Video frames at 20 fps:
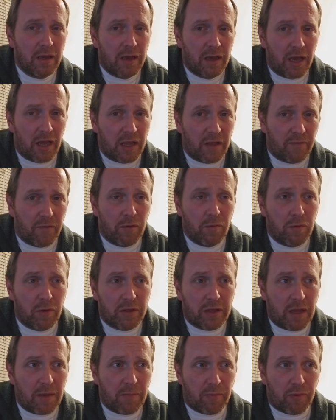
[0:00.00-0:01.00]
And if you want
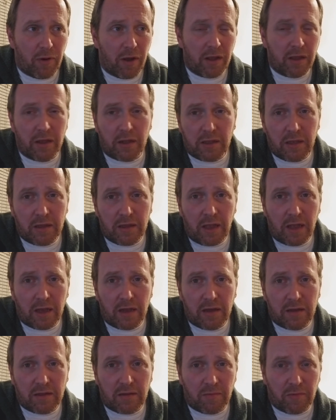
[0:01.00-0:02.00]
that product in that
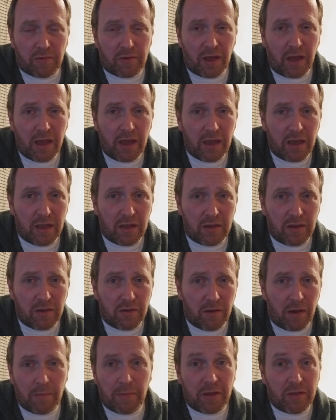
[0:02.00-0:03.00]
customer's hand, you
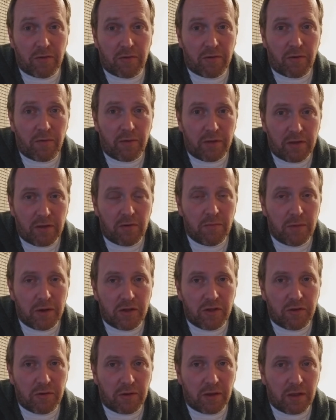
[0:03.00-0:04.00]
know, I mean, there's only so
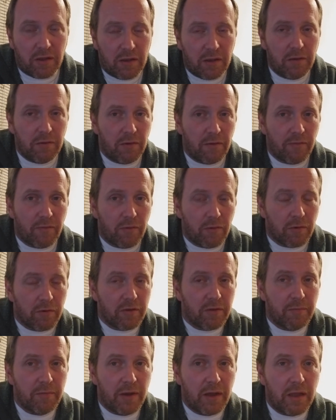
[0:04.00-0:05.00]
much you can do, of
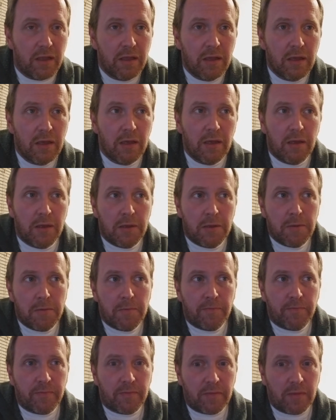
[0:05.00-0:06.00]
course, but
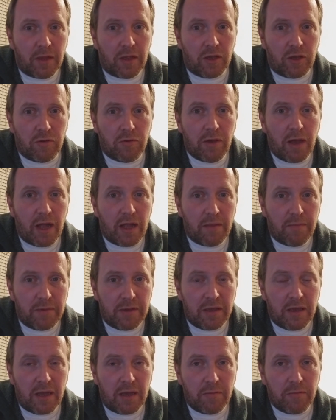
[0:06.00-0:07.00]
you got to
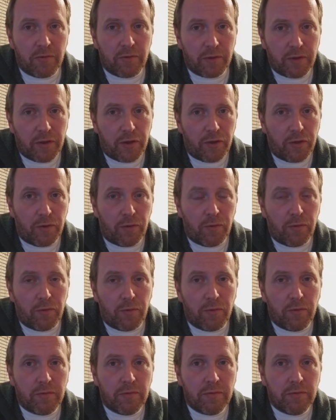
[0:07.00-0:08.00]
be able
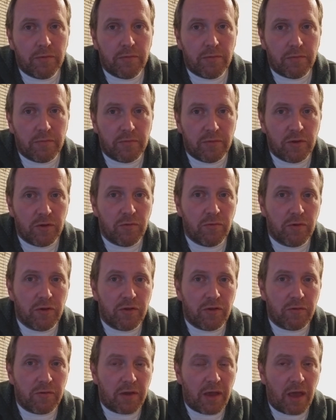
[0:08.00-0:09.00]
to do
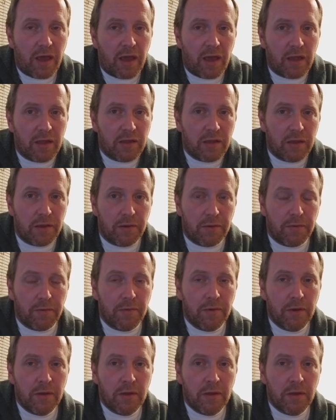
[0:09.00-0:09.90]
what you can to